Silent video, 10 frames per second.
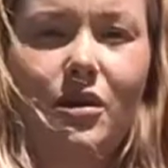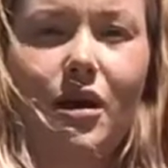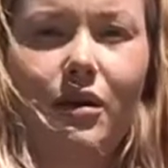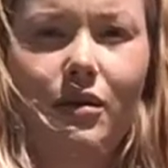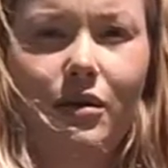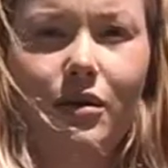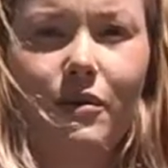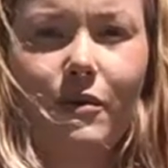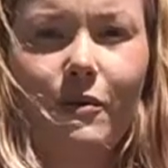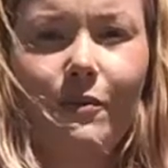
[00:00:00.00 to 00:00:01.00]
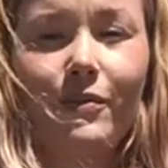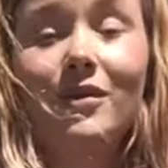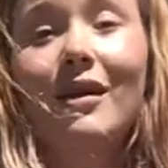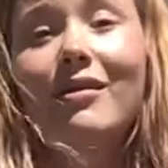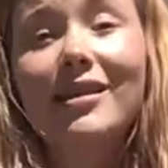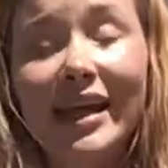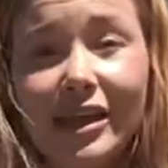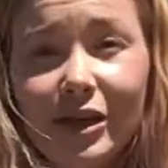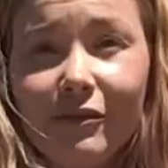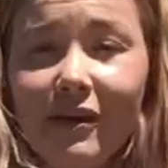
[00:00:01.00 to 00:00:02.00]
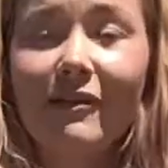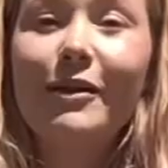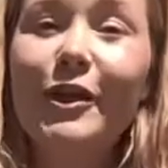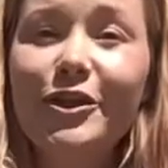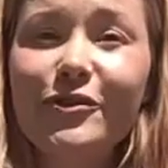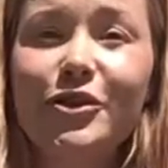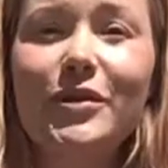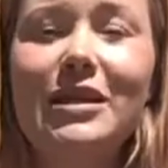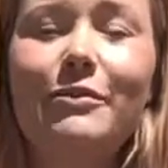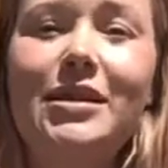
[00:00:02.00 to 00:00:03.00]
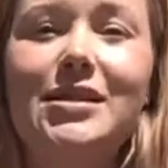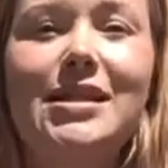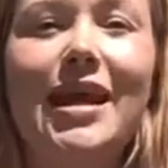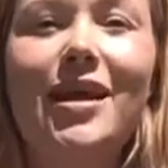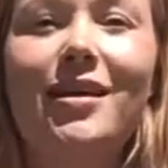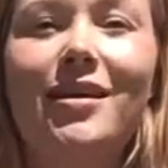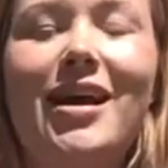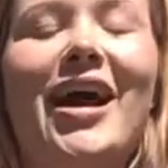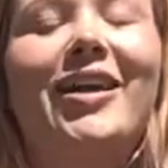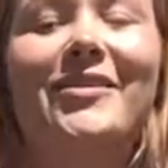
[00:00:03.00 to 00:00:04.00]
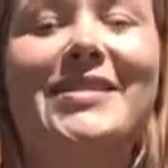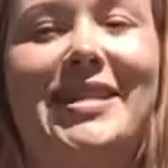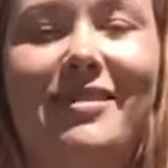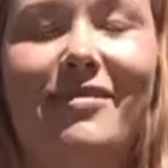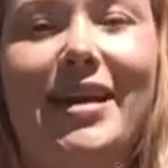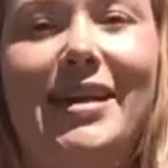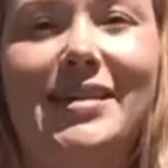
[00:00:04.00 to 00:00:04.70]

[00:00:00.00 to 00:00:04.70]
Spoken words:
think. Well, thank you very much for joining me today, and I'll see you again